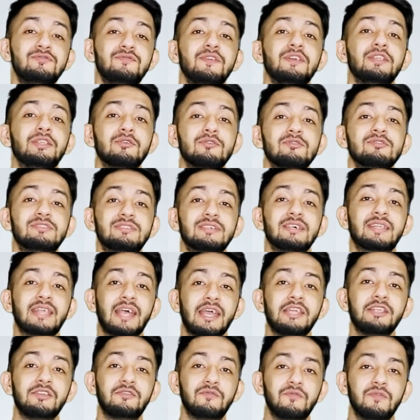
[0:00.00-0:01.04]
videos the
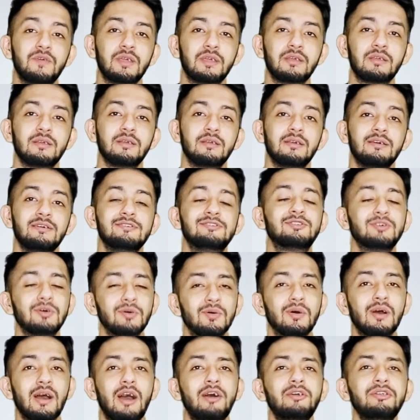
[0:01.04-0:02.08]
right way.
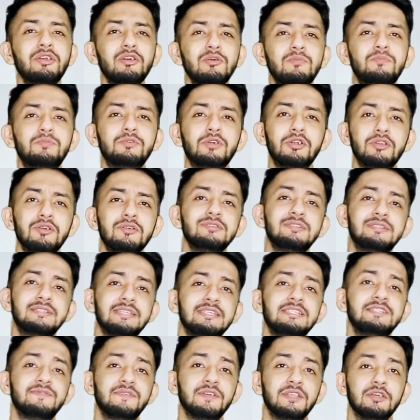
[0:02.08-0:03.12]
So how do you produce
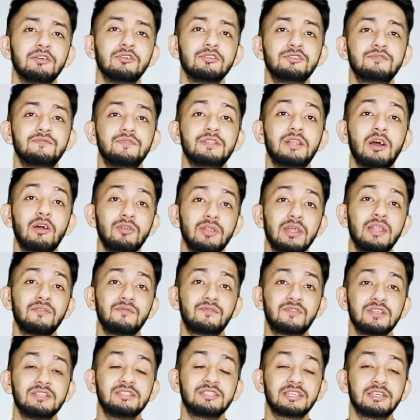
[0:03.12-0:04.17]
these videos without
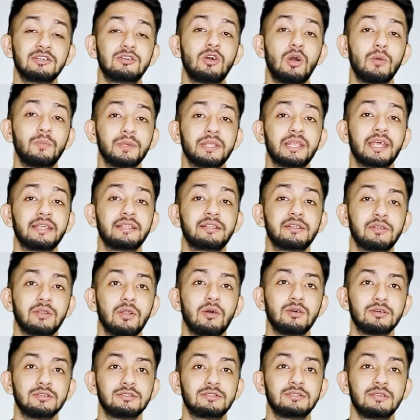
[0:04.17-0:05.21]
infringing copyright
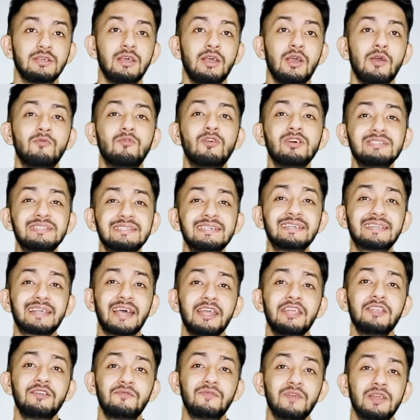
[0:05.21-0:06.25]
laws? What's the
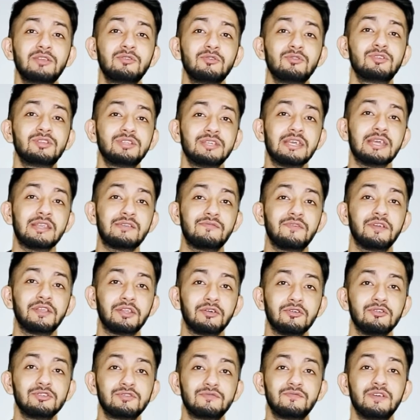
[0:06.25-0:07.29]
right way to create
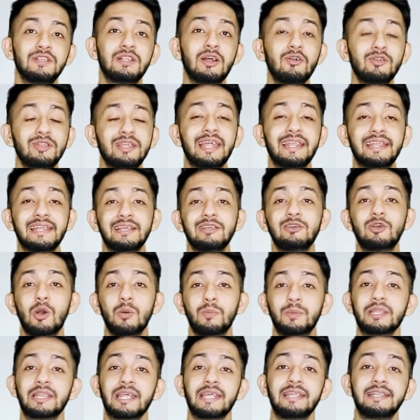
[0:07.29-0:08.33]
videos without getting
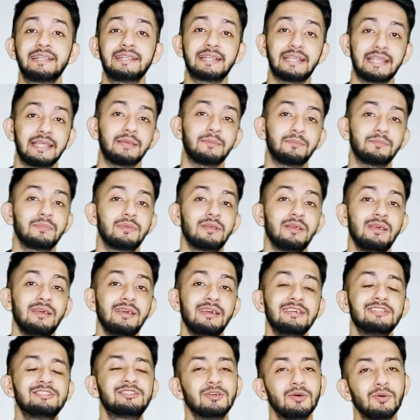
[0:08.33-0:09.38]
copyright claim?
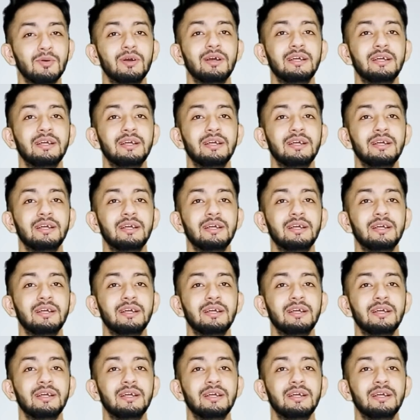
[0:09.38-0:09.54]
So